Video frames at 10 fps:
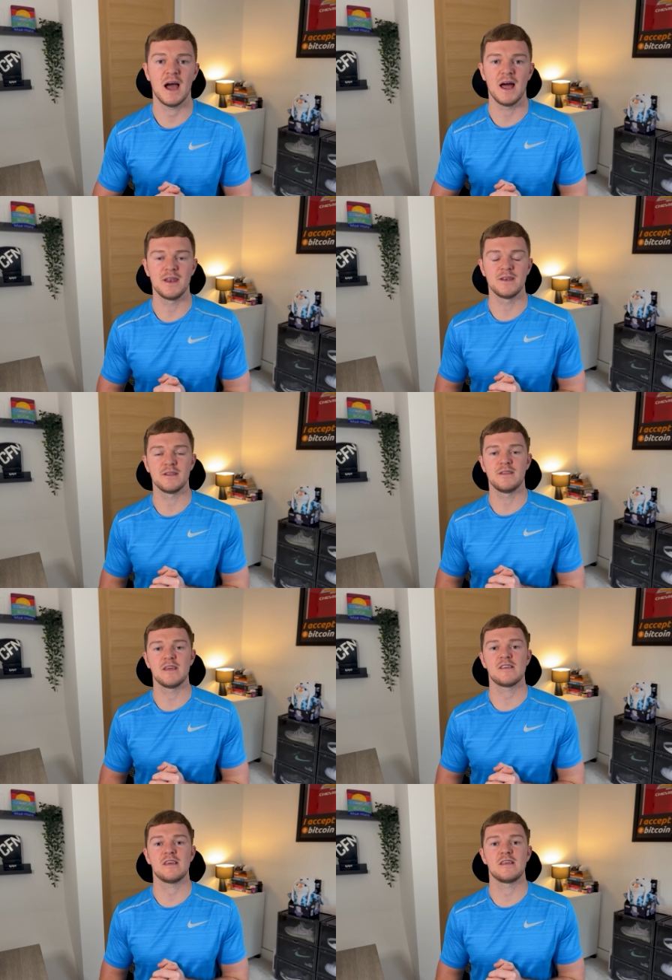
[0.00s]
and
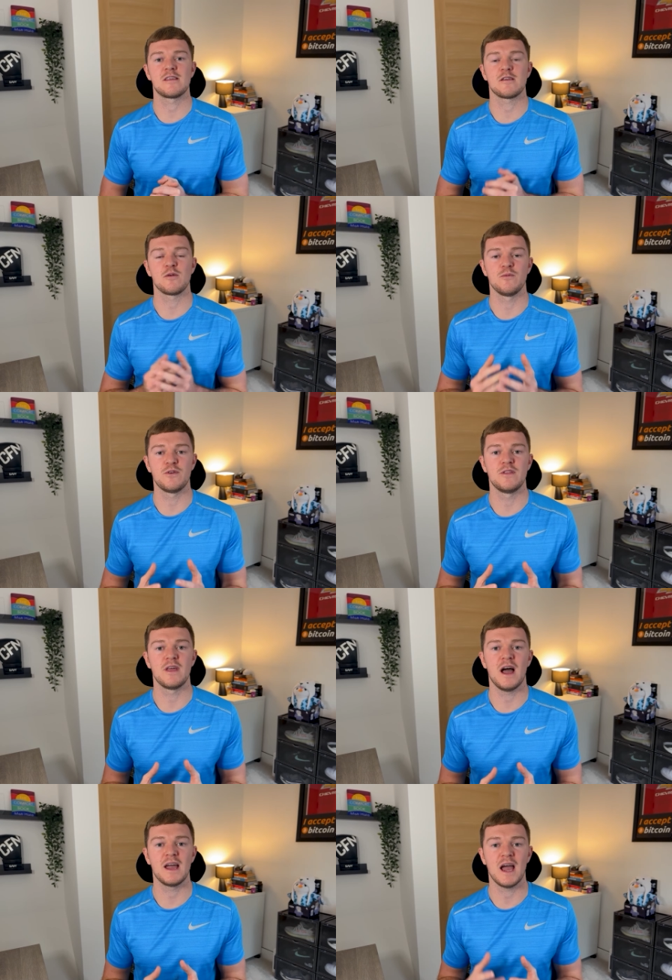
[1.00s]
this is something
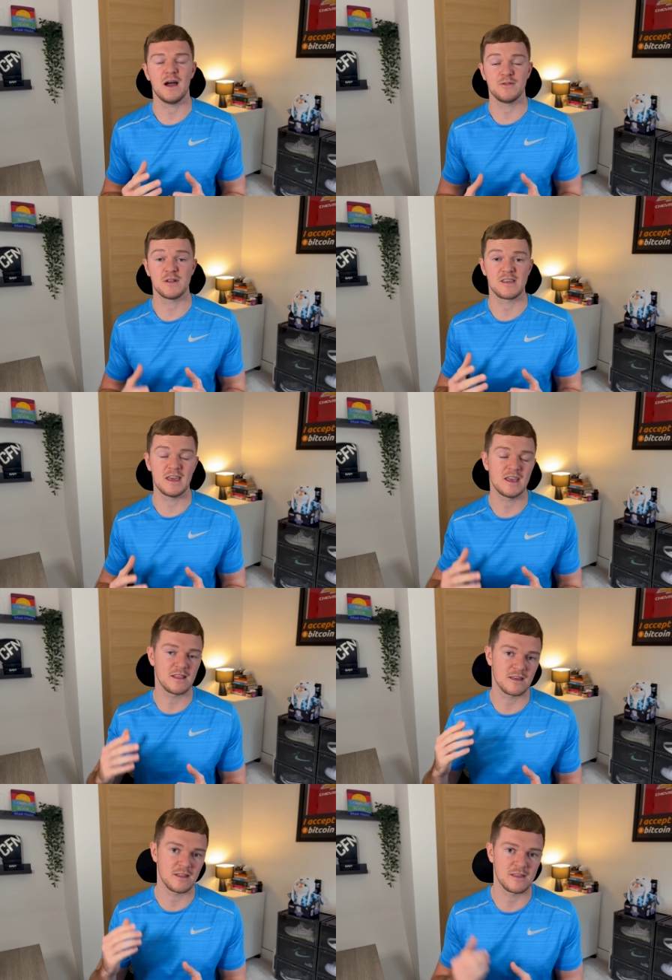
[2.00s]
that I have to take
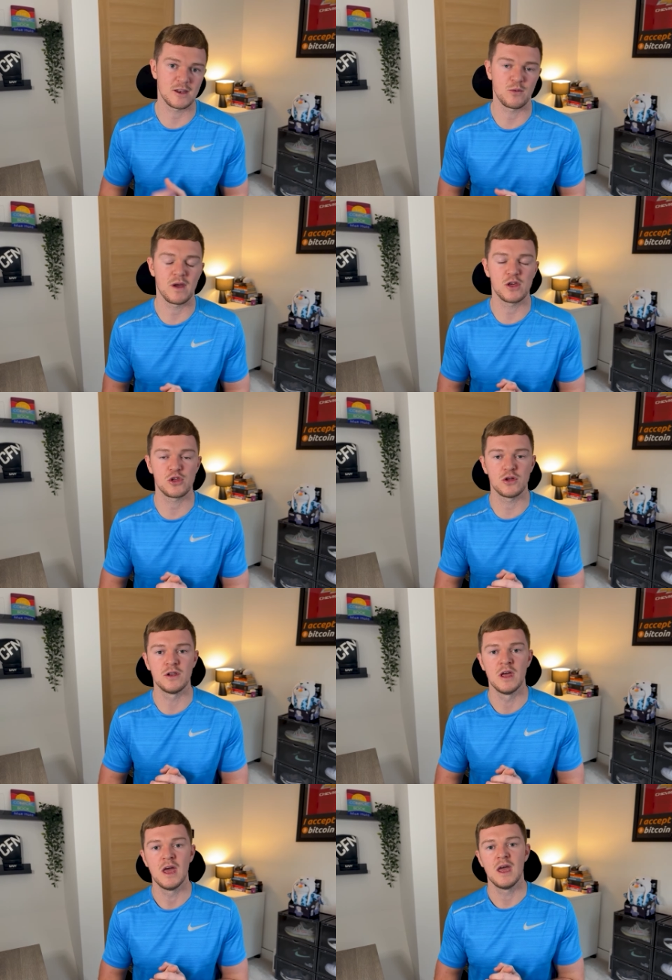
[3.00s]
into
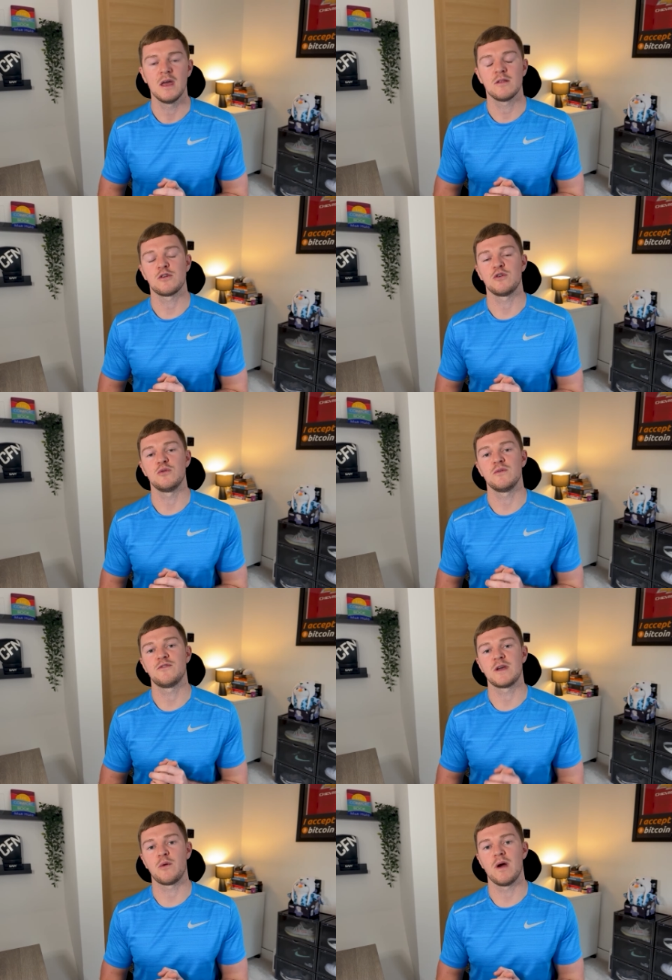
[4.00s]
consideration to
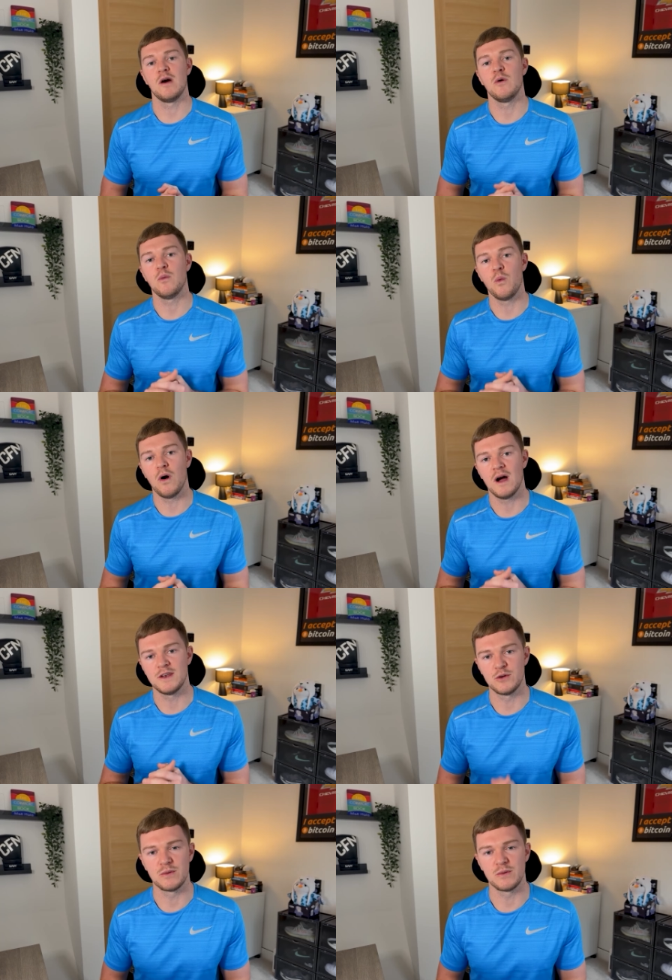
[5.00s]
figure out what I do